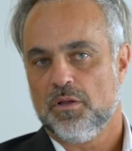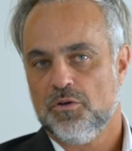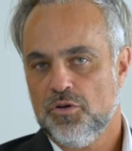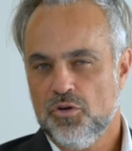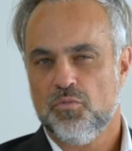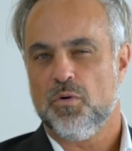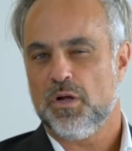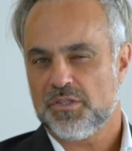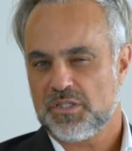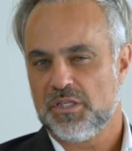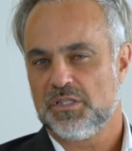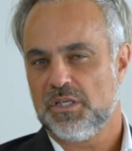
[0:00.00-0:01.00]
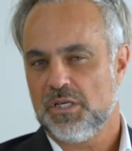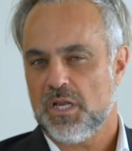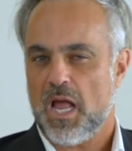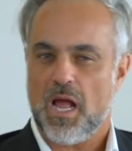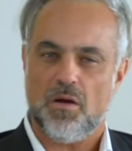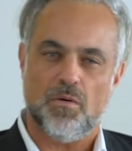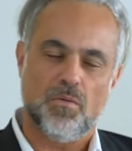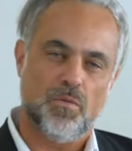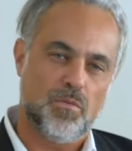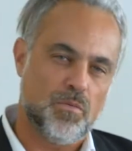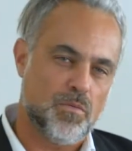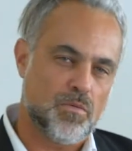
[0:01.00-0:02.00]
nuanced is it?
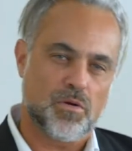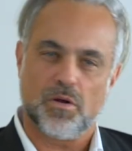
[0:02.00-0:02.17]
How